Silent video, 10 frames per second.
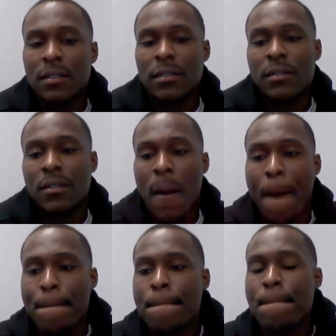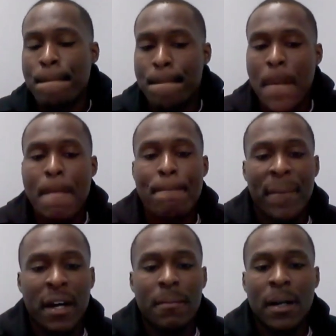Okay. Mm-hmm.
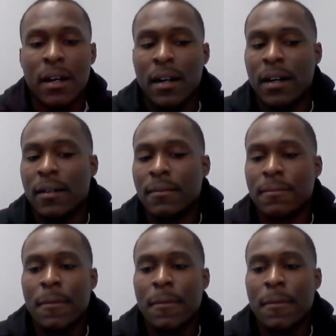Yeah. How, uh, how,